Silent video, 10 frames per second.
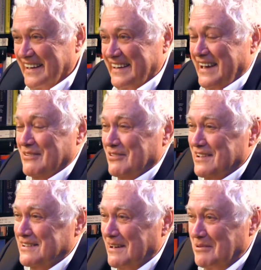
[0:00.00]
Give
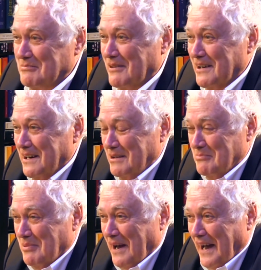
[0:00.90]
us our money
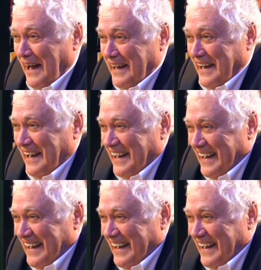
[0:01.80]
back.